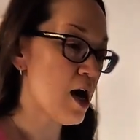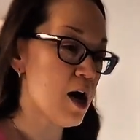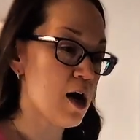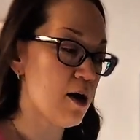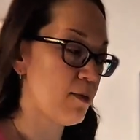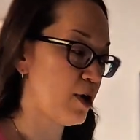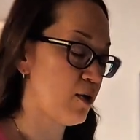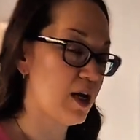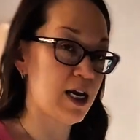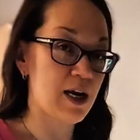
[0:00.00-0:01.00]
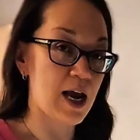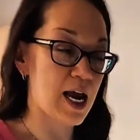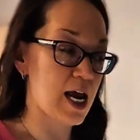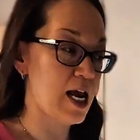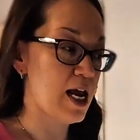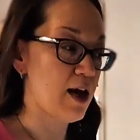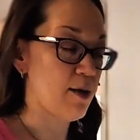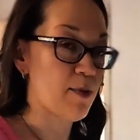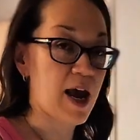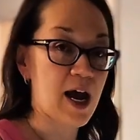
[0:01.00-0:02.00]
You need
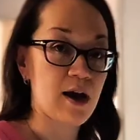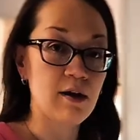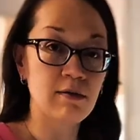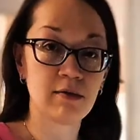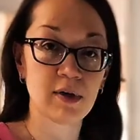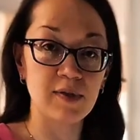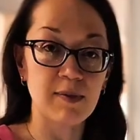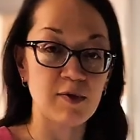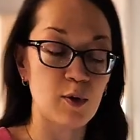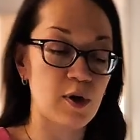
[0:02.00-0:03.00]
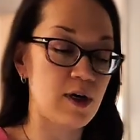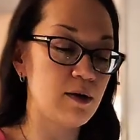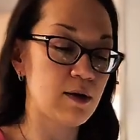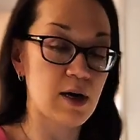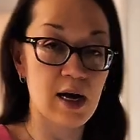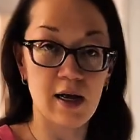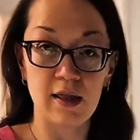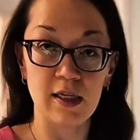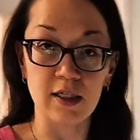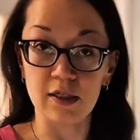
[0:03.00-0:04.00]
a pan of some sort.
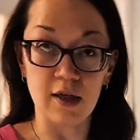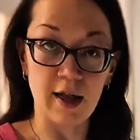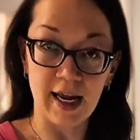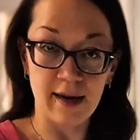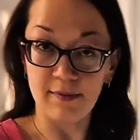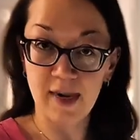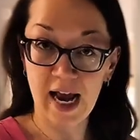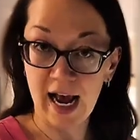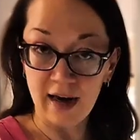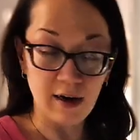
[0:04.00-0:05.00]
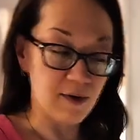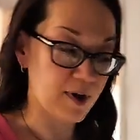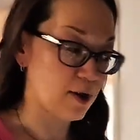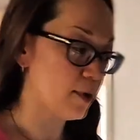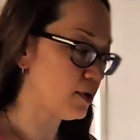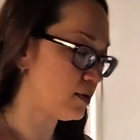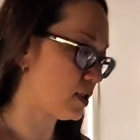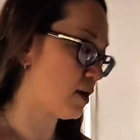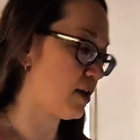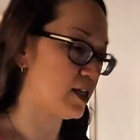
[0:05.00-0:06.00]
This is all I had available,
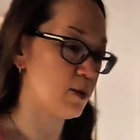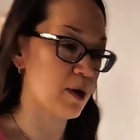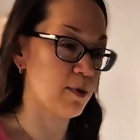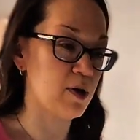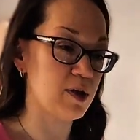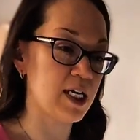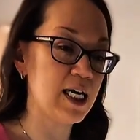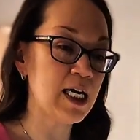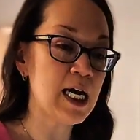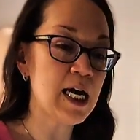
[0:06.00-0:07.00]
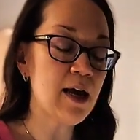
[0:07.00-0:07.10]
so that's what I'm using.